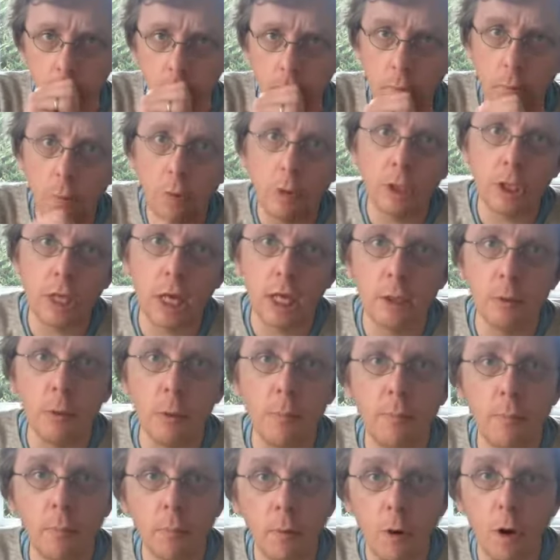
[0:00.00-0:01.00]
once get to a,
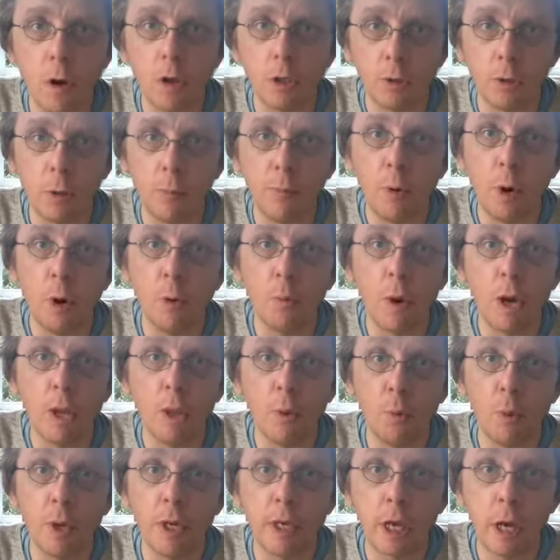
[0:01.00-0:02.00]
got to a point where the
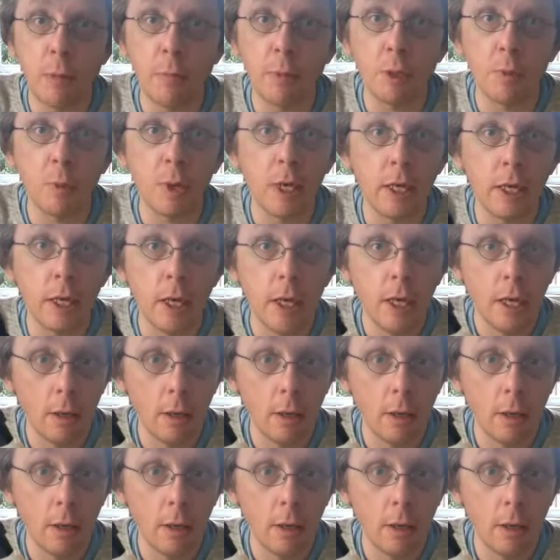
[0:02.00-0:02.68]
window between